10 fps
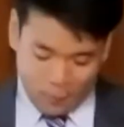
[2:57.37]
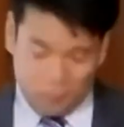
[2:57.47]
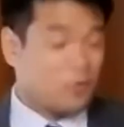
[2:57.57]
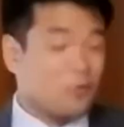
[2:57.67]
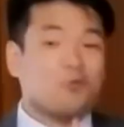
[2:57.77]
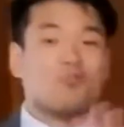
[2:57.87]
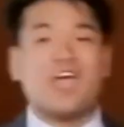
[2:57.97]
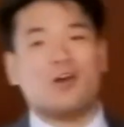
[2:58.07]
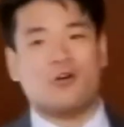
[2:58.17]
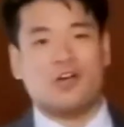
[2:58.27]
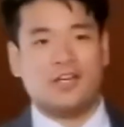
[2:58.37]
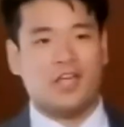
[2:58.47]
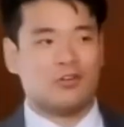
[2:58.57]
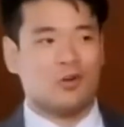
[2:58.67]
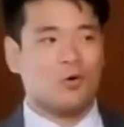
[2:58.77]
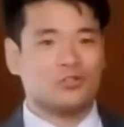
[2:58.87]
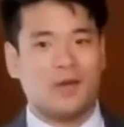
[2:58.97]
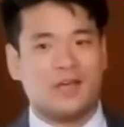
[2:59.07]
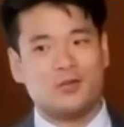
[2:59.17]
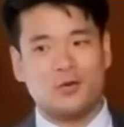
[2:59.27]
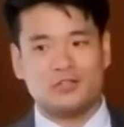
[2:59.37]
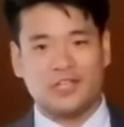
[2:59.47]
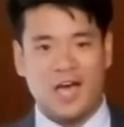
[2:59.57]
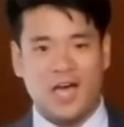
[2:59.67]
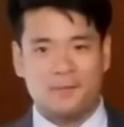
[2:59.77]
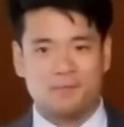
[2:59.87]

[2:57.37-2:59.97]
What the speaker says: with a great orientation hosted by USAI.